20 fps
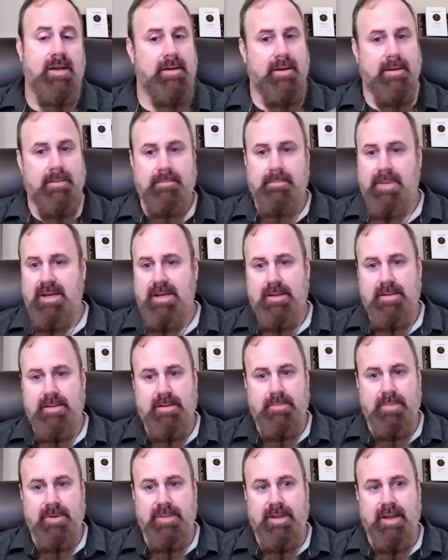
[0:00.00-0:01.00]
Many of
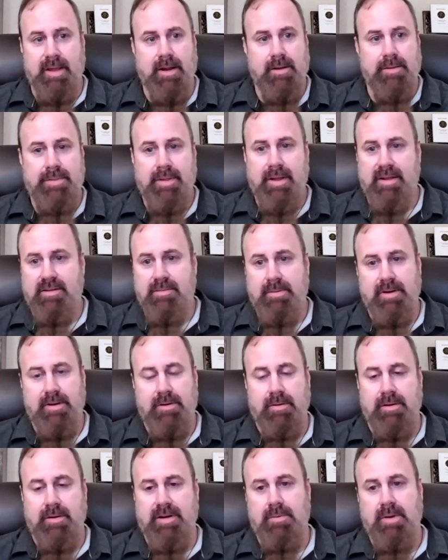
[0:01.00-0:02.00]
them were there. Theodsmen had
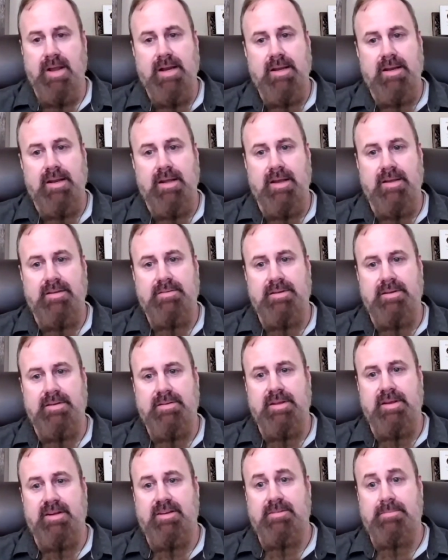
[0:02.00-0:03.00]
already recognized these
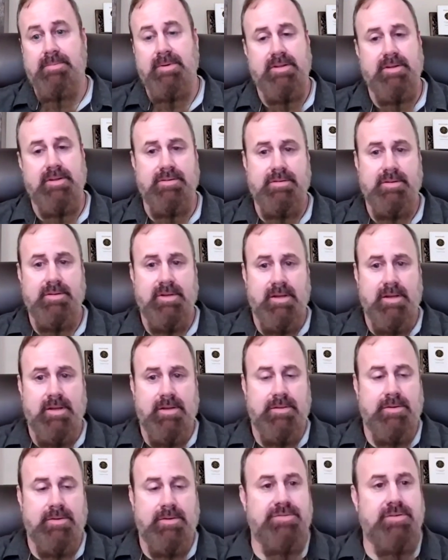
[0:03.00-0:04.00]
things, but there's
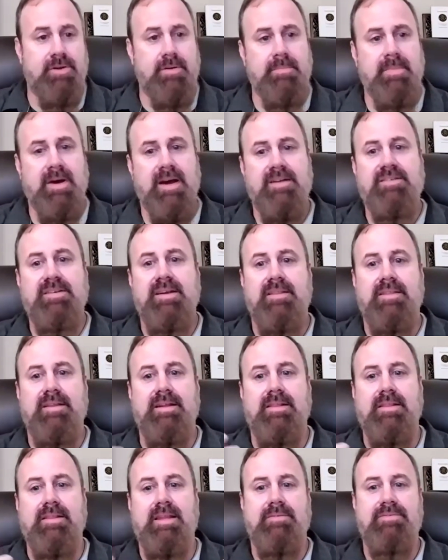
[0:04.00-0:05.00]
so much in the
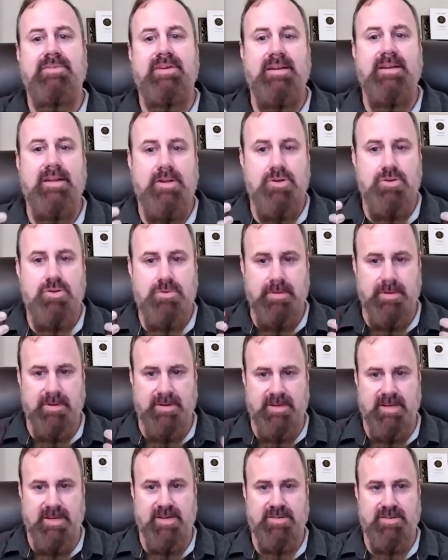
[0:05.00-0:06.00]
living
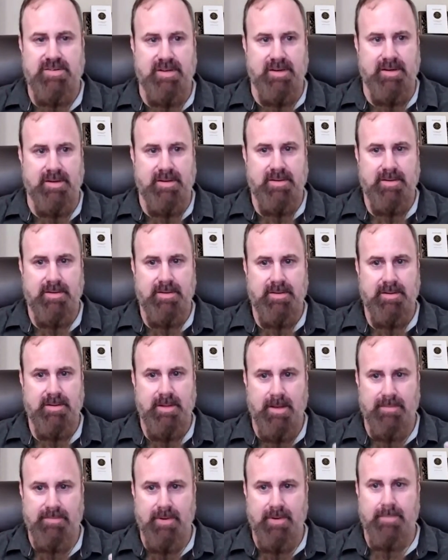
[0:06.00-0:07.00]
tradition
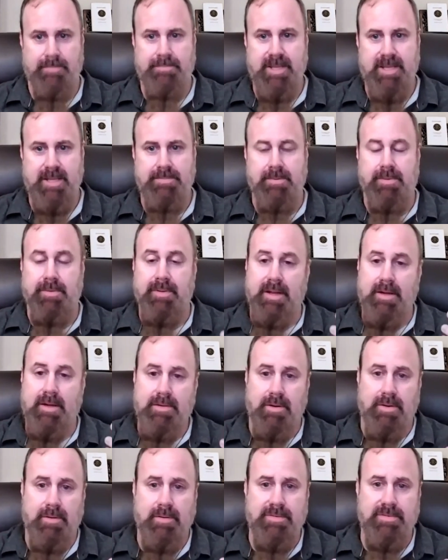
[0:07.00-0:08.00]
of our people that
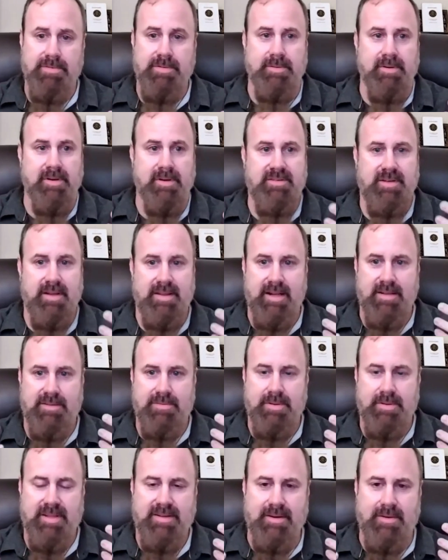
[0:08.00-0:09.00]
calls to us. And I think that's
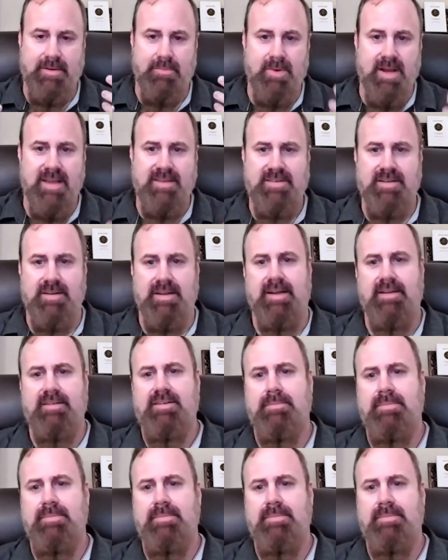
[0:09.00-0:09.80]
one of the things that resonates.